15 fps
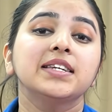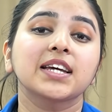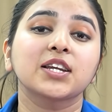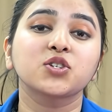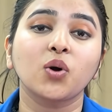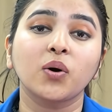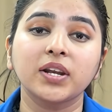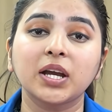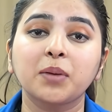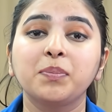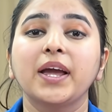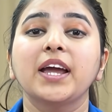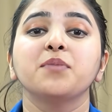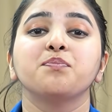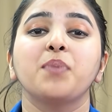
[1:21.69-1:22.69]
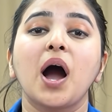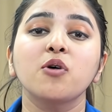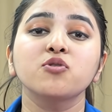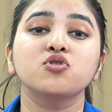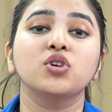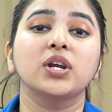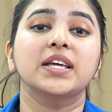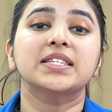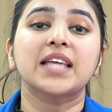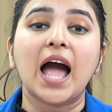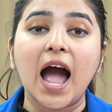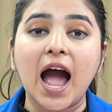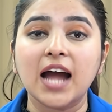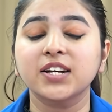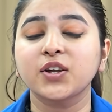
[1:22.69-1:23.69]
Tectonic plate boundaries
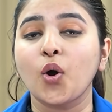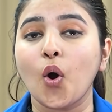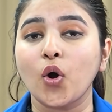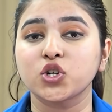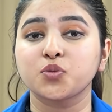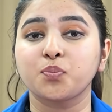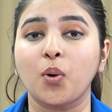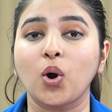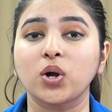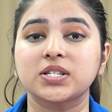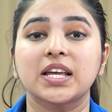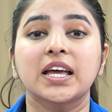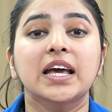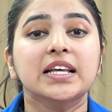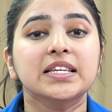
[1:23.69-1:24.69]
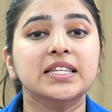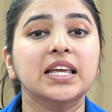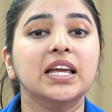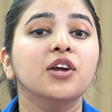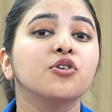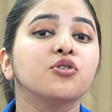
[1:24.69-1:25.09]
and hotspots, C.